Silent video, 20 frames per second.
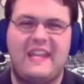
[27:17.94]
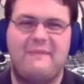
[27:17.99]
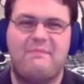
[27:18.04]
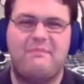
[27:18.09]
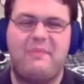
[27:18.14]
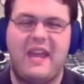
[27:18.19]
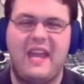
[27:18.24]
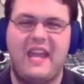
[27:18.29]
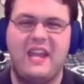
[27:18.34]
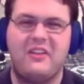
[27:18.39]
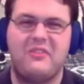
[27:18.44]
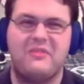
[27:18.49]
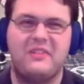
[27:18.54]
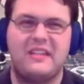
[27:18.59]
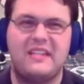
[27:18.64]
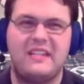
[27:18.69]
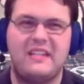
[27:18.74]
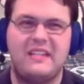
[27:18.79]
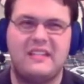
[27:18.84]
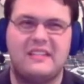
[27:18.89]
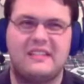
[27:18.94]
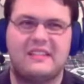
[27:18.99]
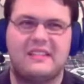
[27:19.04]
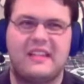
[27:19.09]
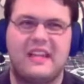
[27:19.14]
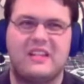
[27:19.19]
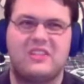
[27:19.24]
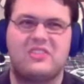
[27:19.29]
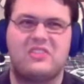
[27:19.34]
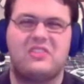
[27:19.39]
parody
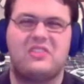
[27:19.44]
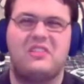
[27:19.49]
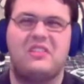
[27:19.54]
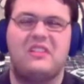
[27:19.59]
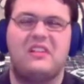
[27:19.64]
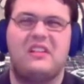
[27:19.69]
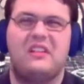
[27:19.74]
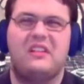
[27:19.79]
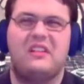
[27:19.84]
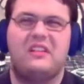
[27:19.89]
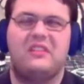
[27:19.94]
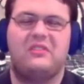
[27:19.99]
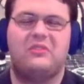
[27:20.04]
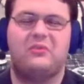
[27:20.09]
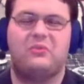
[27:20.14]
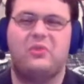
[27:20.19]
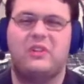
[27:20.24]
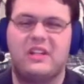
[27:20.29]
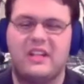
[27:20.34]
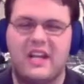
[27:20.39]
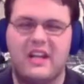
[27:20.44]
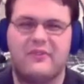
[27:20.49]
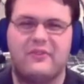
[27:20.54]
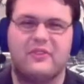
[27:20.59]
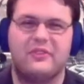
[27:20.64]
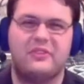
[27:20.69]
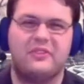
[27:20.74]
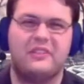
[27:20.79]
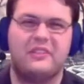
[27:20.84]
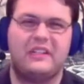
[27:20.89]
slash
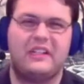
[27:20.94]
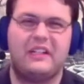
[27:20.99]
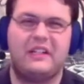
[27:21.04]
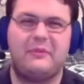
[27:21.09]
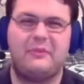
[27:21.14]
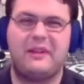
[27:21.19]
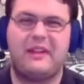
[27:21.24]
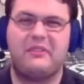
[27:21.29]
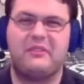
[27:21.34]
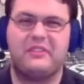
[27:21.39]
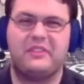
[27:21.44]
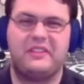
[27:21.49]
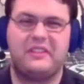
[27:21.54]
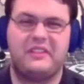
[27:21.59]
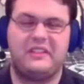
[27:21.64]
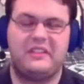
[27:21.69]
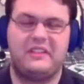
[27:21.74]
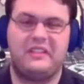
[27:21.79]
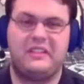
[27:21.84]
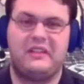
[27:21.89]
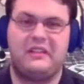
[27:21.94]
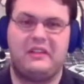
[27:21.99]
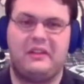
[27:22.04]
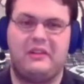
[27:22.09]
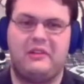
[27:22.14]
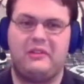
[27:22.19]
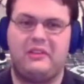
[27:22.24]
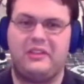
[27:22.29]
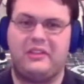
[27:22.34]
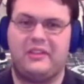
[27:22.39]
whatever about
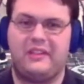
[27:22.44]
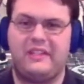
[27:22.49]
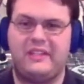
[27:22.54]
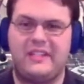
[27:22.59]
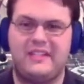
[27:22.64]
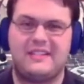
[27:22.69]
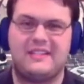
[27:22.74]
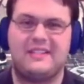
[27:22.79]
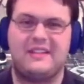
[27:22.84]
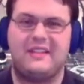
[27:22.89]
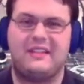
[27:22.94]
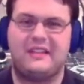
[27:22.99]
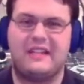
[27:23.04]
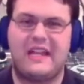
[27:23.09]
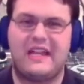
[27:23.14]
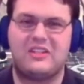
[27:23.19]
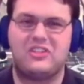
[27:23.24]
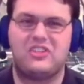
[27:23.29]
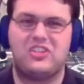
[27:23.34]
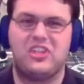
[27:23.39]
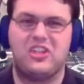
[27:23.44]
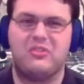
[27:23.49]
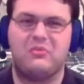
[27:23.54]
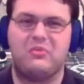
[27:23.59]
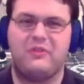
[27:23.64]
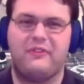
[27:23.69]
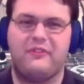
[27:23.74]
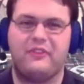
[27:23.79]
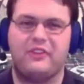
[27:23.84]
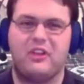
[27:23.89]
the incident last year
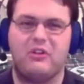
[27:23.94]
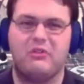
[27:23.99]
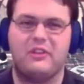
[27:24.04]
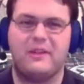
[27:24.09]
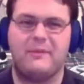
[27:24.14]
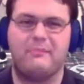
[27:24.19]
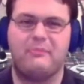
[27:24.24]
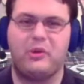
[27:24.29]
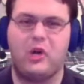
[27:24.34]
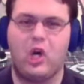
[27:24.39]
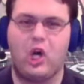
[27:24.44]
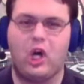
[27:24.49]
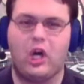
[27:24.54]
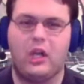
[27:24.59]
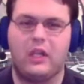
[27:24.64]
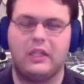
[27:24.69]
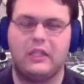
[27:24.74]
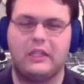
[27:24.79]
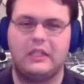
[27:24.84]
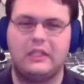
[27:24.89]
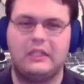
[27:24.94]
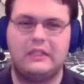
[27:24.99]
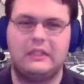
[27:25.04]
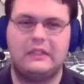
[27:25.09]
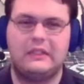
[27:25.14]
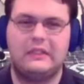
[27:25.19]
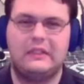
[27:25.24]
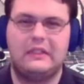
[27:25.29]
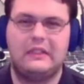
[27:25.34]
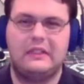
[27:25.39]
with Logan Paul.
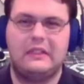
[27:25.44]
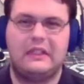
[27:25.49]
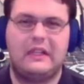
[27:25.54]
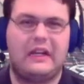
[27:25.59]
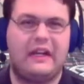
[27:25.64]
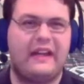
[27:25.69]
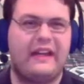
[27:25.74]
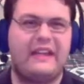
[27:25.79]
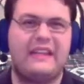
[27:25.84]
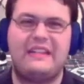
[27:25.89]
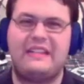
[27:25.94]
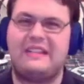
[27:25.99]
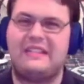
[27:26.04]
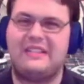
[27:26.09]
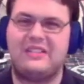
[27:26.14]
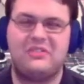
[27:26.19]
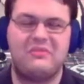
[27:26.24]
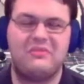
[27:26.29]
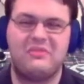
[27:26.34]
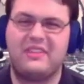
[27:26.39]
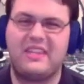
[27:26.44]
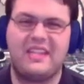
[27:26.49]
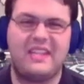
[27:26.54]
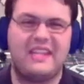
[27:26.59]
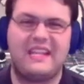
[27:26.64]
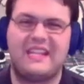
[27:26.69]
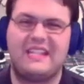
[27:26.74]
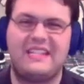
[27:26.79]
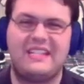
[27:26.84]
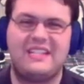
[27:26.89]
I don't think
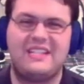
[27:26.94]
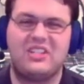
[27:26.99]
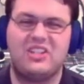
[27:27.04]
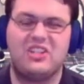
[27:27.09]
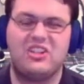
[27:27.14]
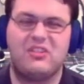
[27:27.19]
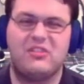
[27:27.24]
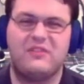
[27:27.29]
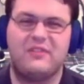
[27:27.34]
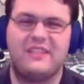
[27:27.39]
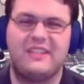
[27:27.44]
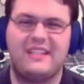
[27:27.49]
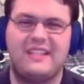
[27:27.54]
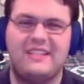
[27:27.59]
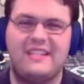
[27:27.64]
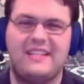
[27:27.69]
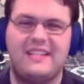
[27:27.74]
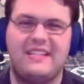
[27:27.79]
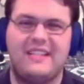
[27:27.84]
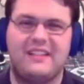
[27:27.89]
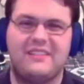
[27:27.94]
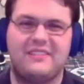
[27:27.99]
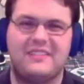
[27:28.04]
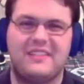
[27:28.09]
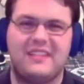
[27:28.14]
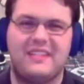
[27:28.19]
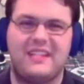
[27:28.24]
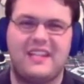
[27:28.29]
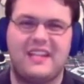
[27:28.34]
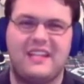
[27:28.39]
I need to go over the details
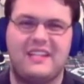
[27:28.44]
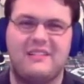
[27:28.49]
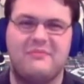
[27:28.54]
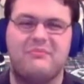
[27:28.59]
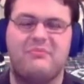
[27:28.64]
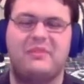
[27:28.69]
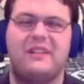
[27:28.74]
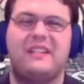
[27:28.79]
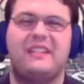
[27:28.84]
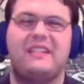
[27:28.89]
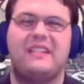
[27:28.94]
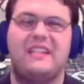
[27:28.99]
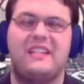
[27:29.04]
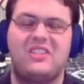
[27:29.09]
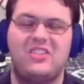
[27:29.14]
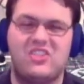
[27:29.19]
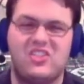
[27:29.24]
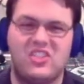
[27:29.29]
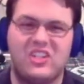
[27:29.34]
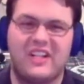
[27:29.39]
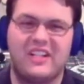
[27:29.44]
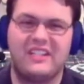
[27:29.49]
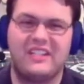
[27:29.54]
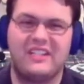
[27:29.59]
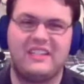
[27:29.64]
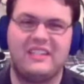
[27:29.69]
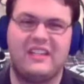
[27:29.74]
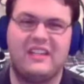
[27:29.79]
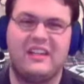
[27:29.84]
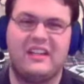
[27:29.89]
again, but it's shot
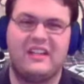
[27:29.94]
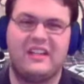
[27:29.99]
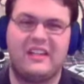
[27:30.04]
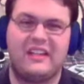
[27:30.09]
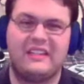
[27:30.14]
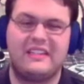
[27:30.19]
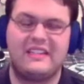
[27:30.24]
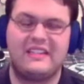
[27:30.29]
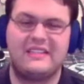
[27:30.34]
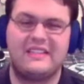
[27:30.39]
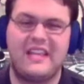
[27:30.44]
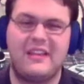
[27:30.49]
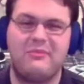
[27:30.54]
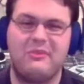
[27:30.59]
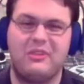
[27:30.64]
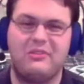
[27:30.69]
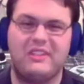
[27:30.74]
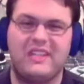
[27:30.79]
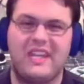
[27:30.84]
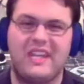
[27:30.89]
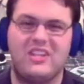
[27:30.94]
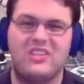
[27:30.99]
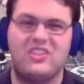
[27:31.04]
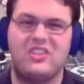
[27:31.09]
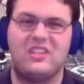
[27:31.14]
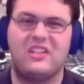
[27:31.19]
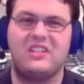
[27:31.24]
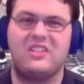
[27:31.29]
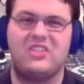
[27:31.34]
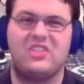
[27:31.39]
at the same
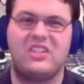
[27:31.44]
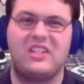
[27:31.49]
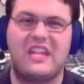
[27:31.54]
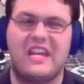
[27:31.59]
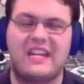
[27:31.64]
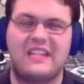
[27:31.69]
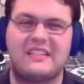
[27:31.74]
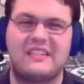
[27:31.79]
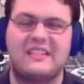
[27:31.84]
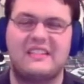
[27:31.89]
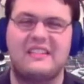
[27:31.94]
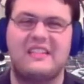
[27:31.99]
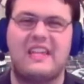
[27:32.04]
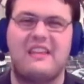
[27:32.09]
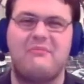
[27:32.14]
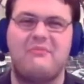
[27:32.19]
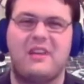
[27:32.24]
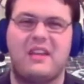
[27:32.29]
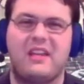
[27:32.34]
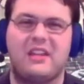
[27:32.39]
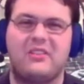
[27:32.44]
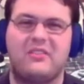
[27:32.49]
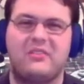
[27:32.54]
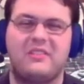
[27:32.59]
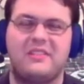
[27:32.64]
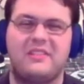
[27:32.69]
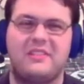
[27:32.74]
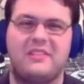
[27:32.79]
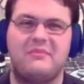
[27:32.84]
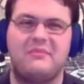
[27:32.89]
location. She has the same
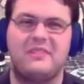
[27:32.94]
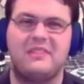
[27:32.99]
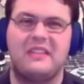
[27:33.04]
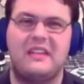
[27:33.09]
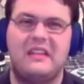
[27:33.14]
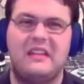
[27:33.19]
mannerisms,